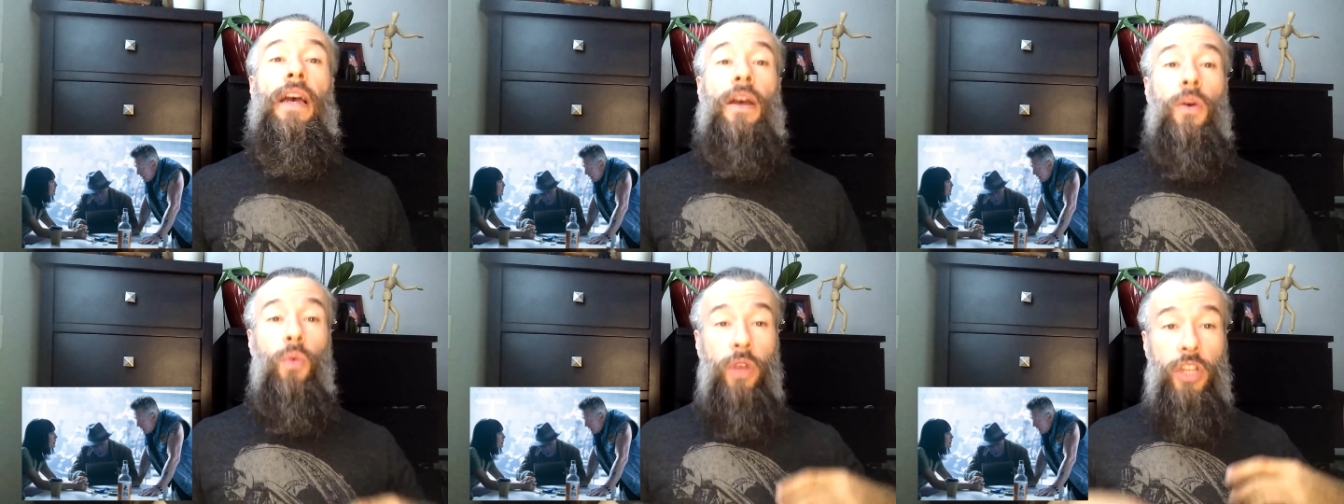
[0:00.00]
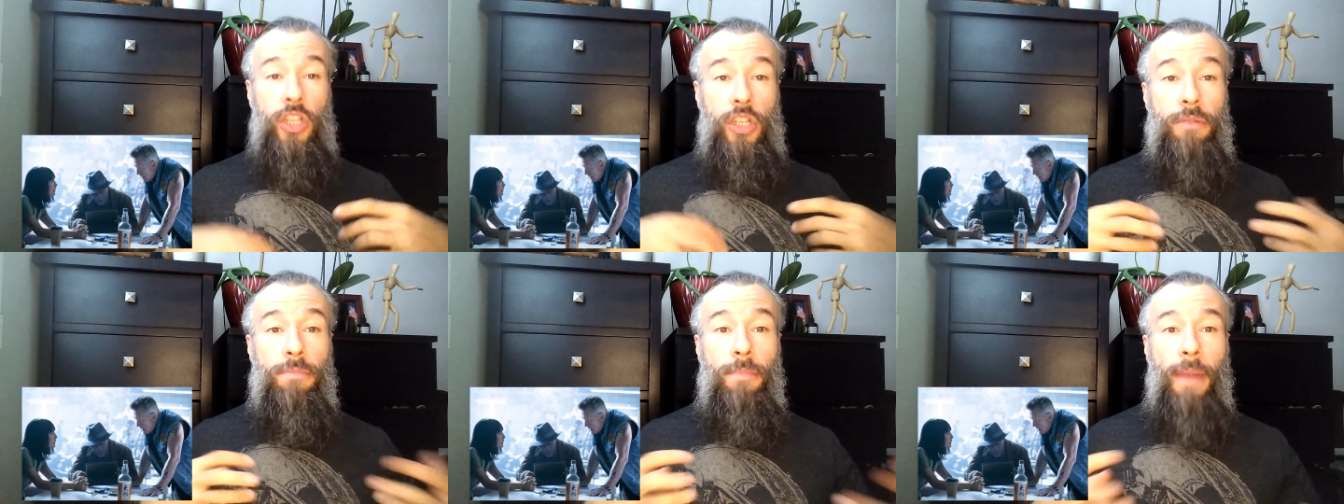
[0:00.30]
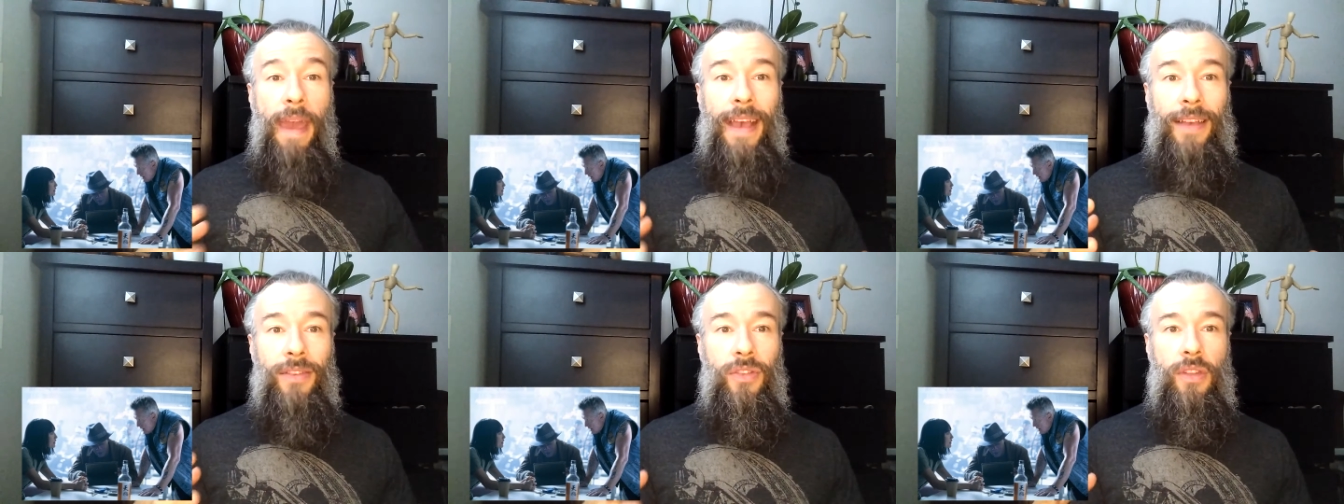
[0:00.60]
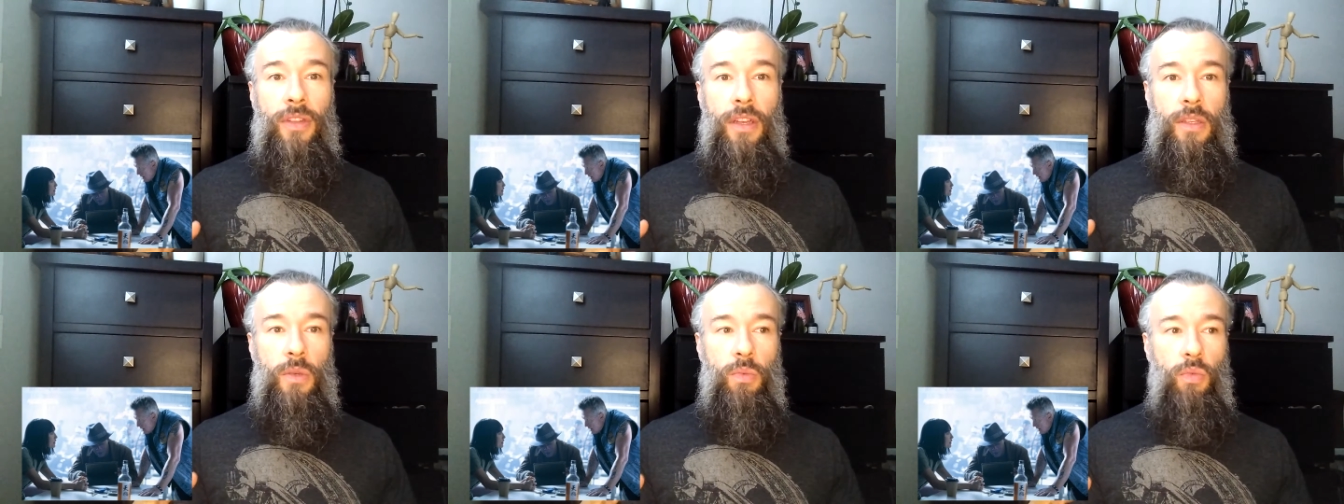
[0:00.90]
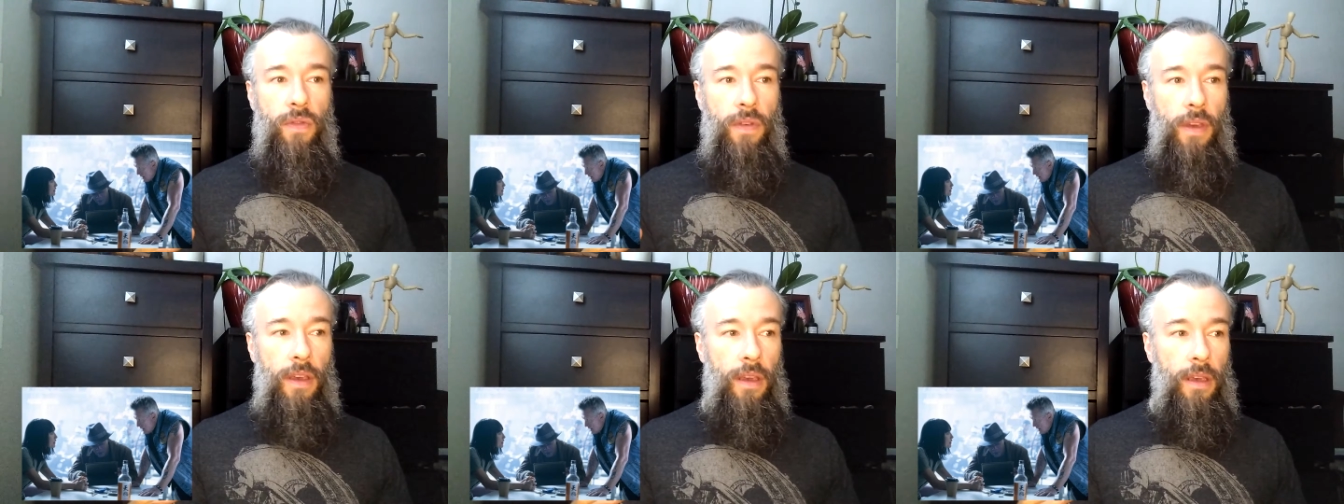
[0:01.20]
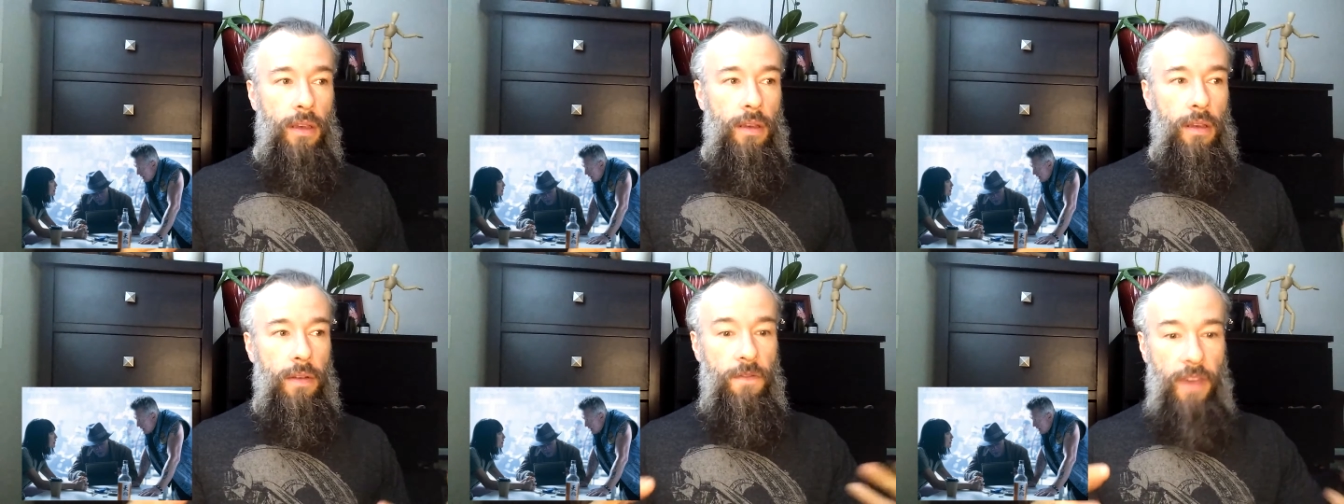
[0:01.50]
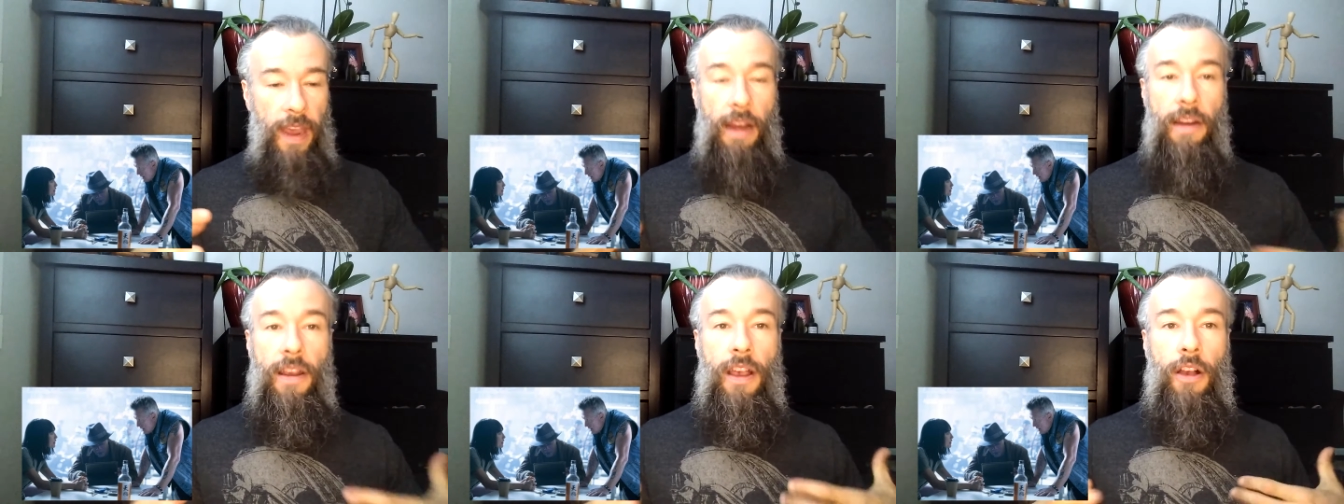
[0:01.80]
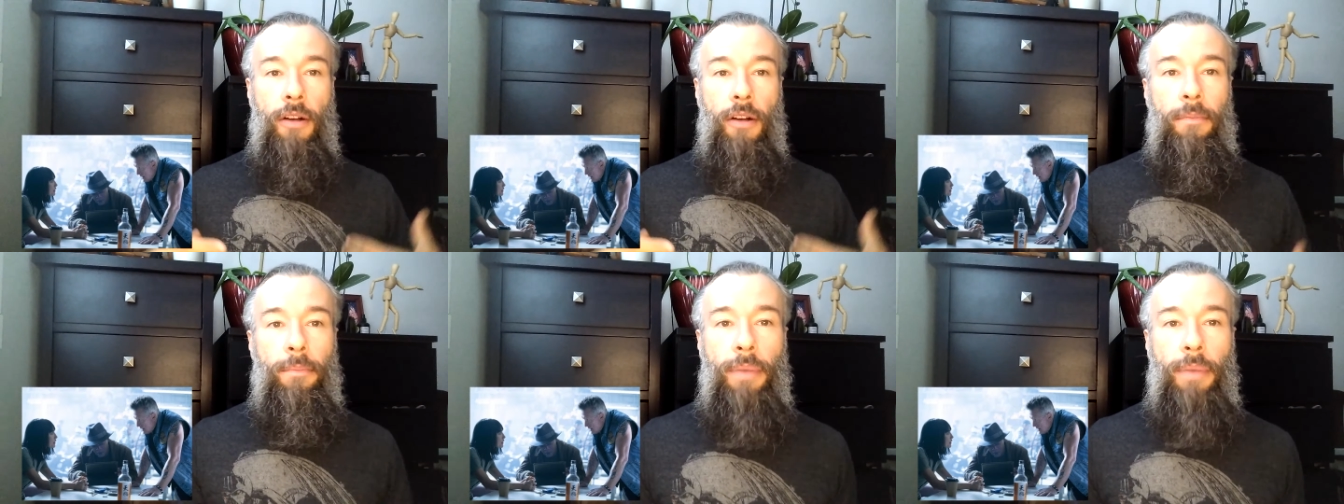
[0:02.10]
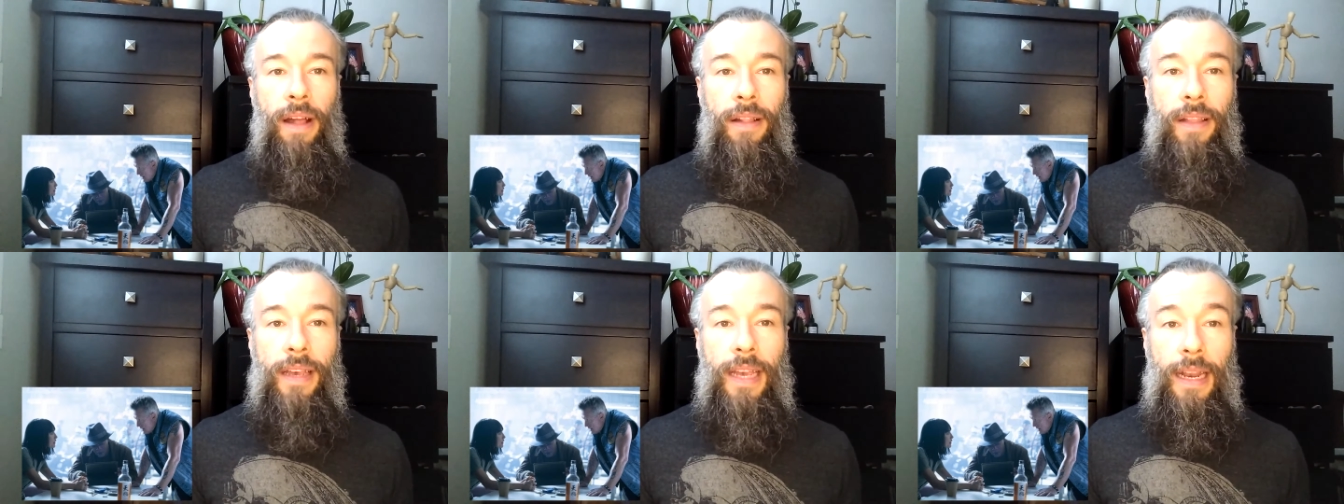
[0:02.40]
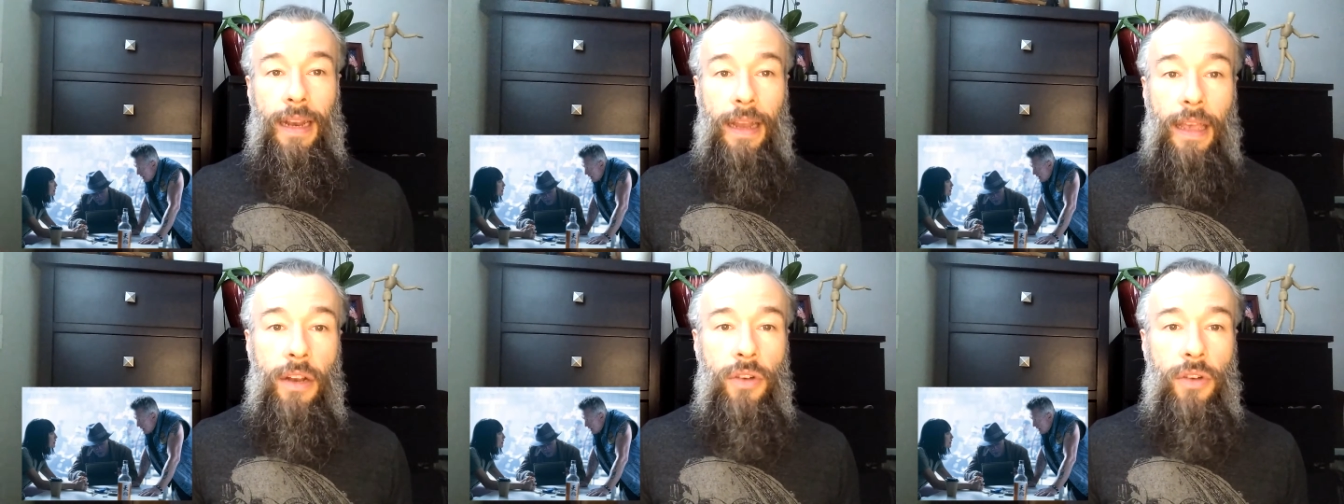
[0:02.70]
which makes this movie very compelling and